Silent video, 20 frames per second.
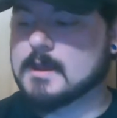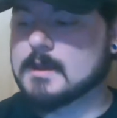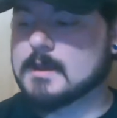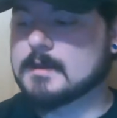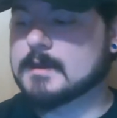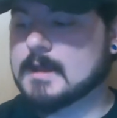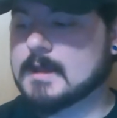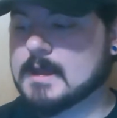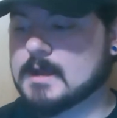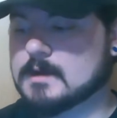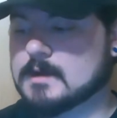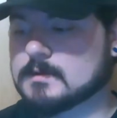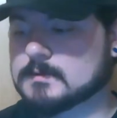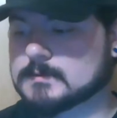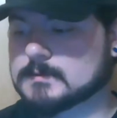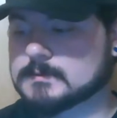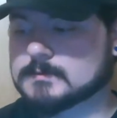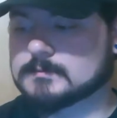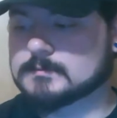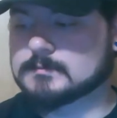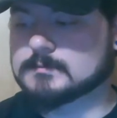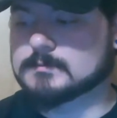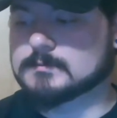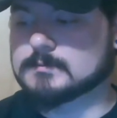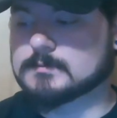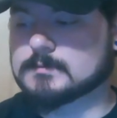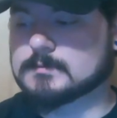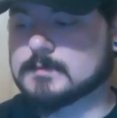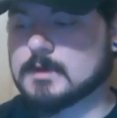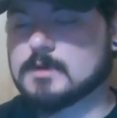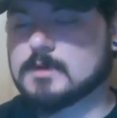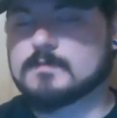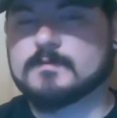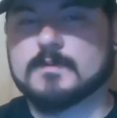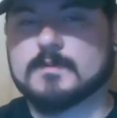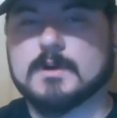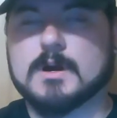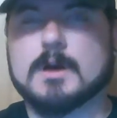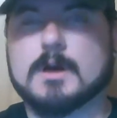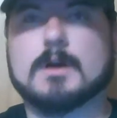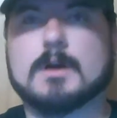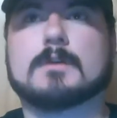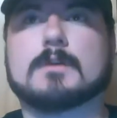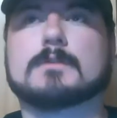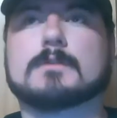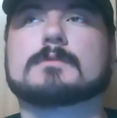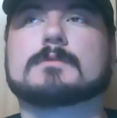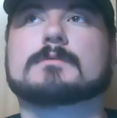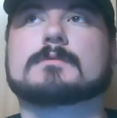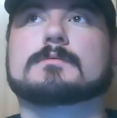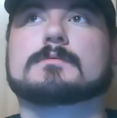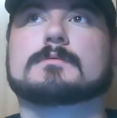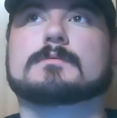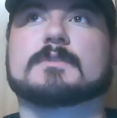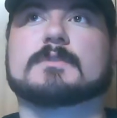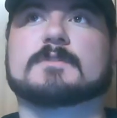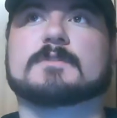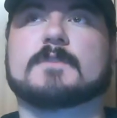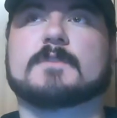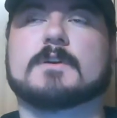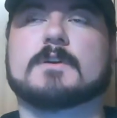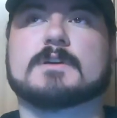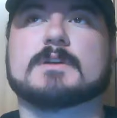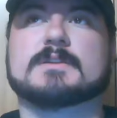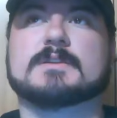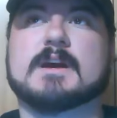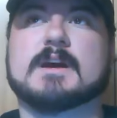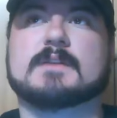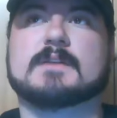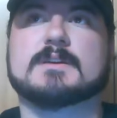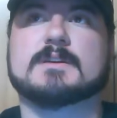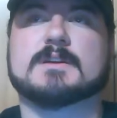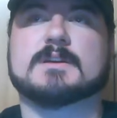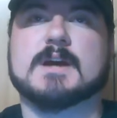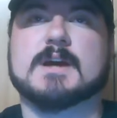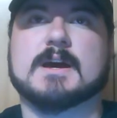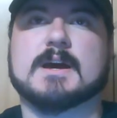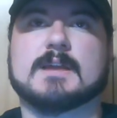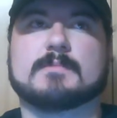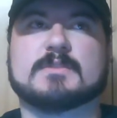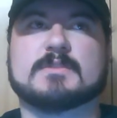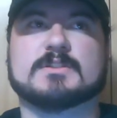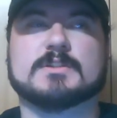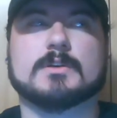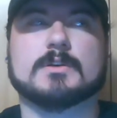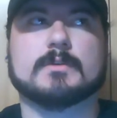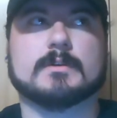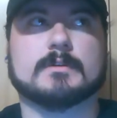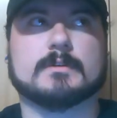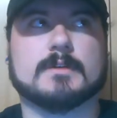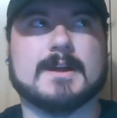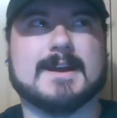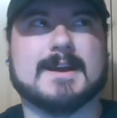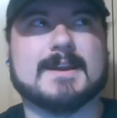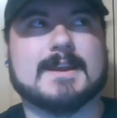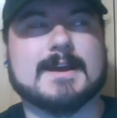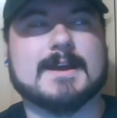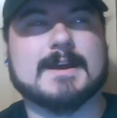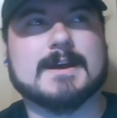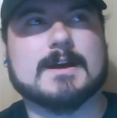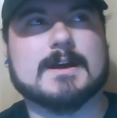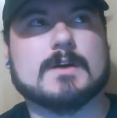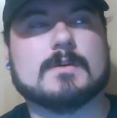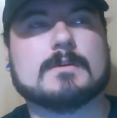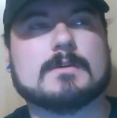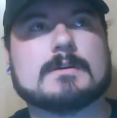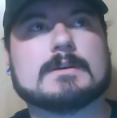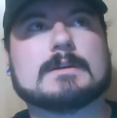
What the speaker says: Now, overall, as far as how the economy is doing right now,